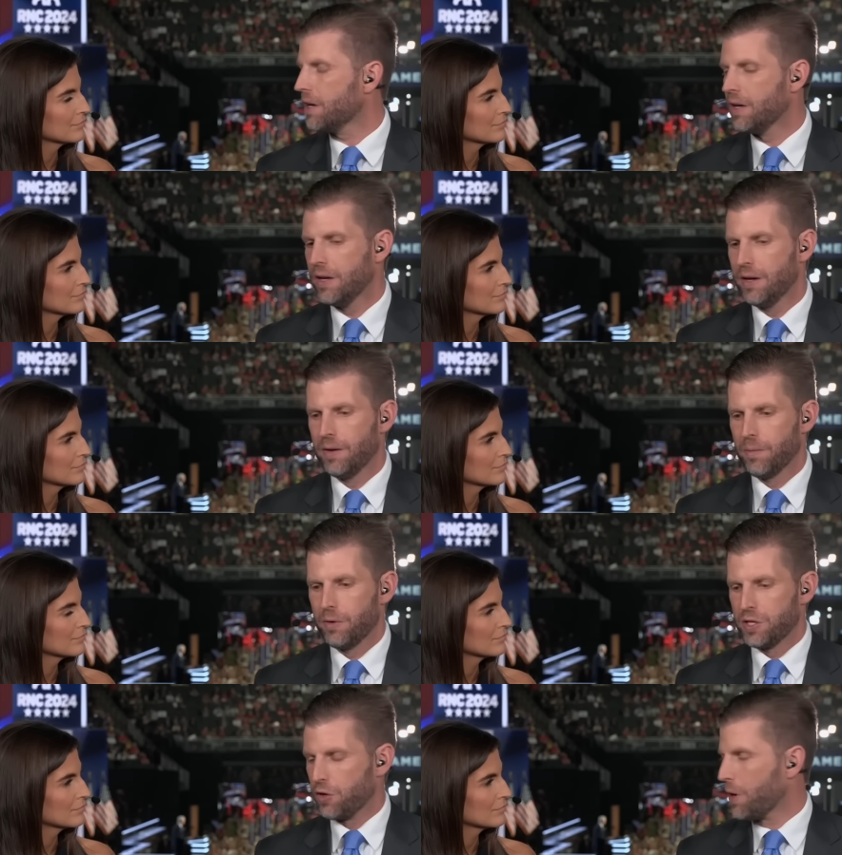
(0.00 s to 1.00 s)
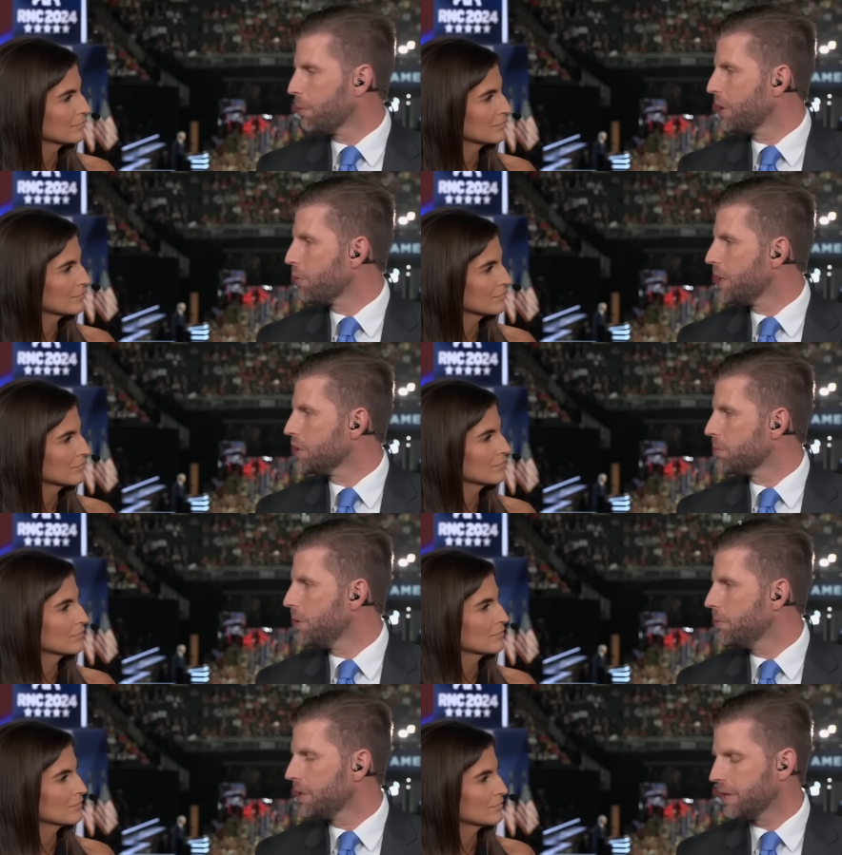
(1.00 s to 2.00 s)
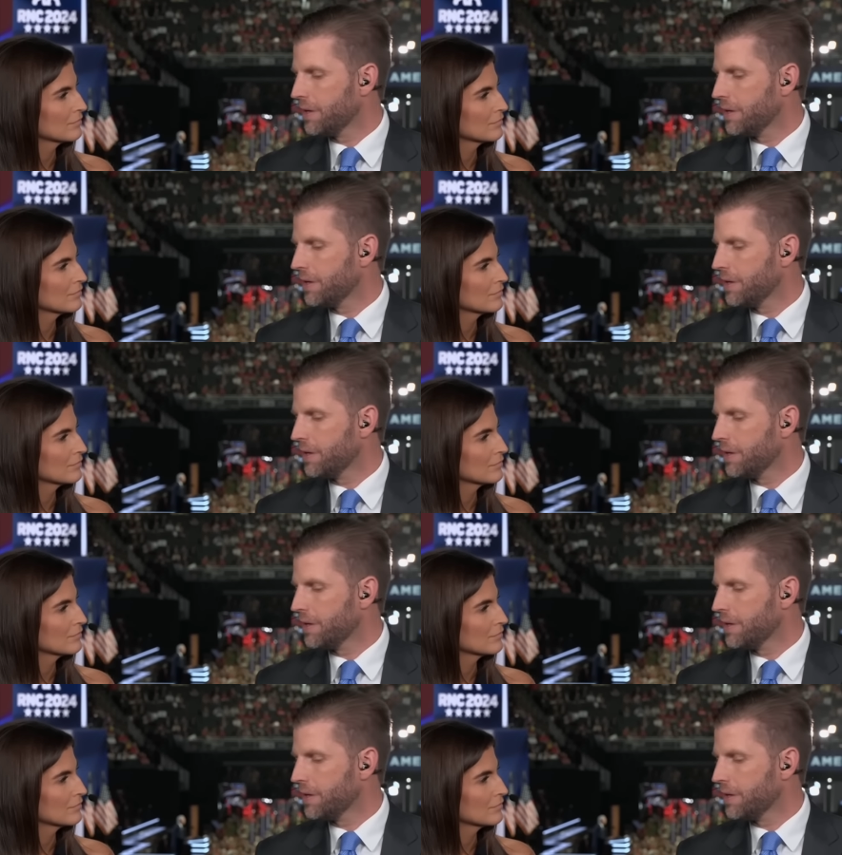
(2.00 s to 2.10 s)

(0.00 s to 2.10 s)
Speaker 1: And it was an incredibly courageous moment.